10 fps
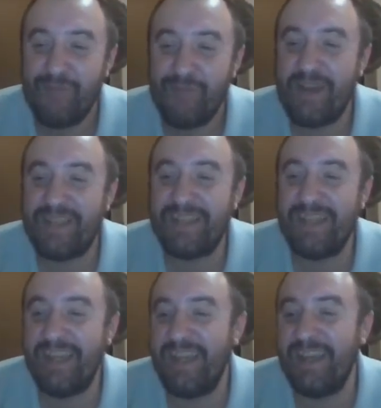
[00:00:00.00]

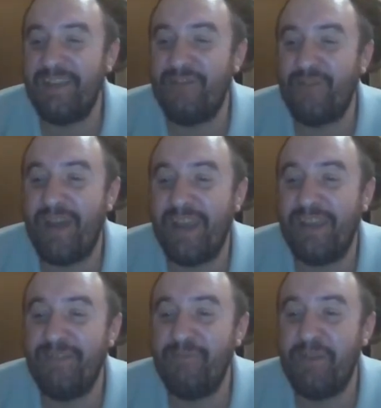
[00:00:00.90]
Wrestling and
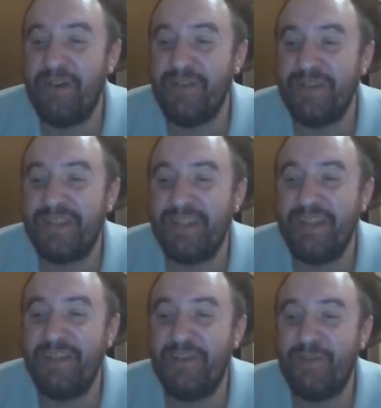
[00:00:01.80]
Dragon Ball
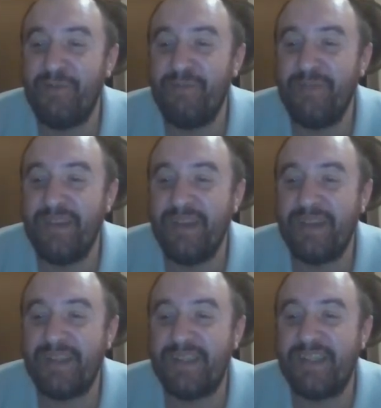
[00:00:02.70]
Z don't
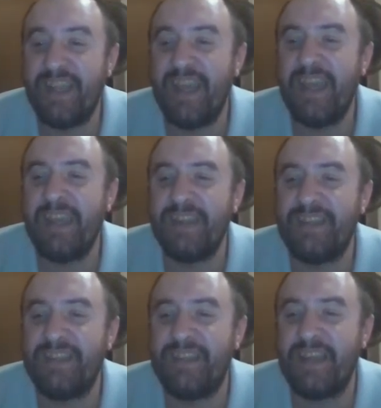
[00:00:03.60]
mix. Sting
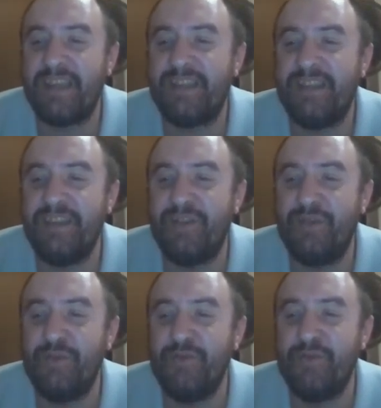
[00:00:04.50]
is
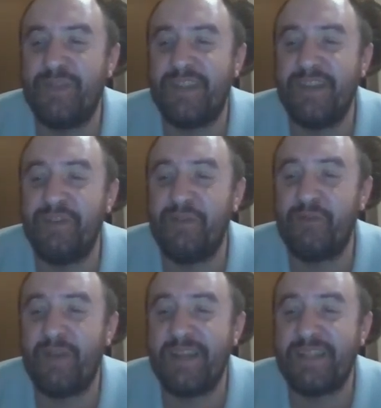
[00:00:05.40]
62,
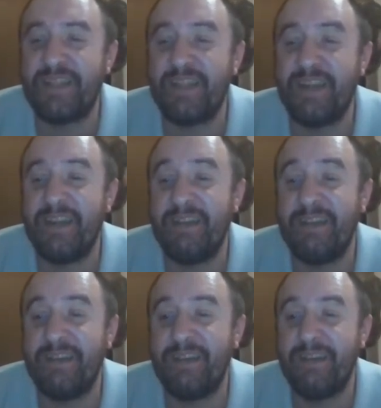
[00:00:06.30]
still wrestling.